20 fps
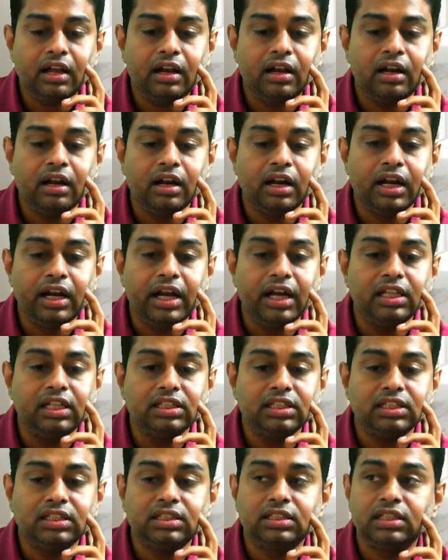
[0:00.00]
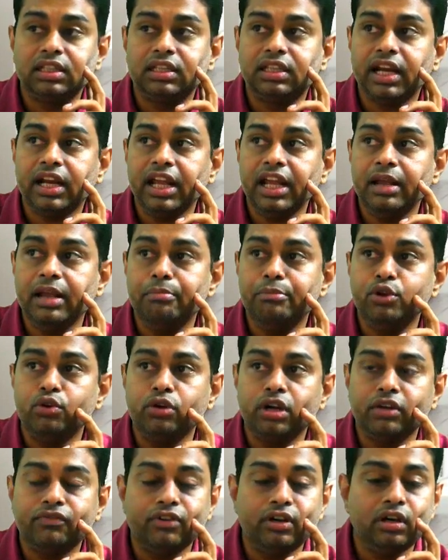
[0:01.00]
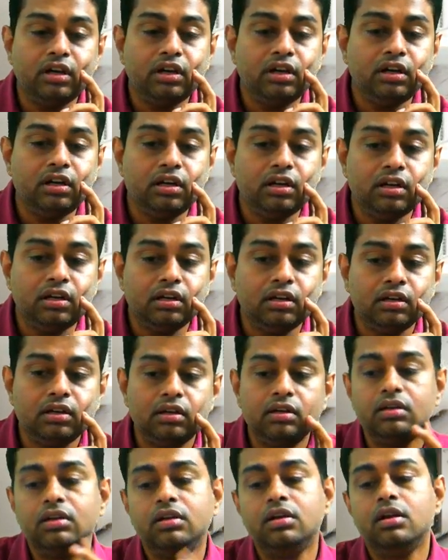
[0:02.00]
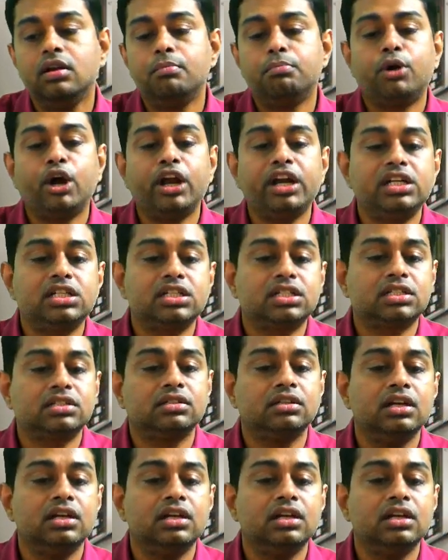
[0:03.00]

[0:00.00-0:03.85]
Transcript: Read this 3 beautiful points.